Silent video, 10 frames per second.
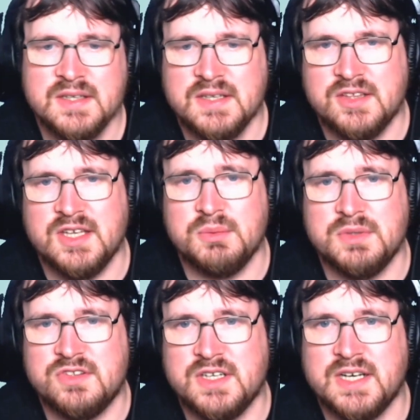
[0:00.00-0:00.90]
think we're
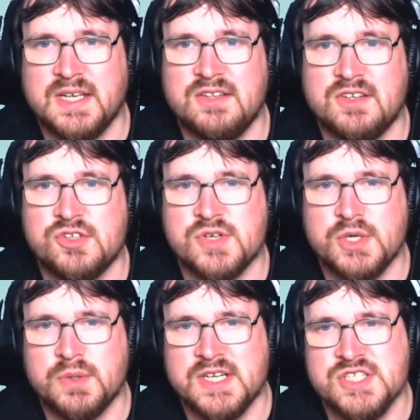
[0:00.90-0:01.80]
starting into the
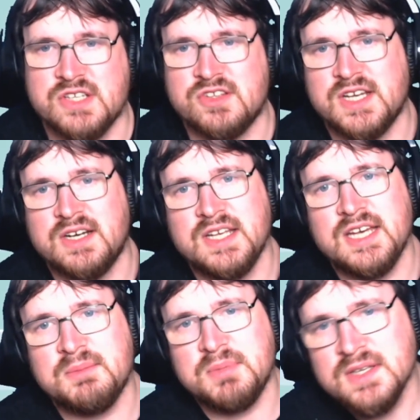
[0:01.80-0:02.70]
troll questions now.
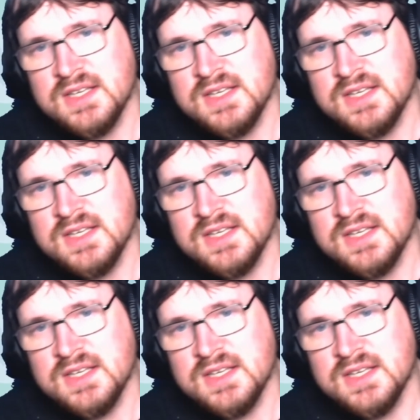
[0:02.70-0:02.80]
Yep.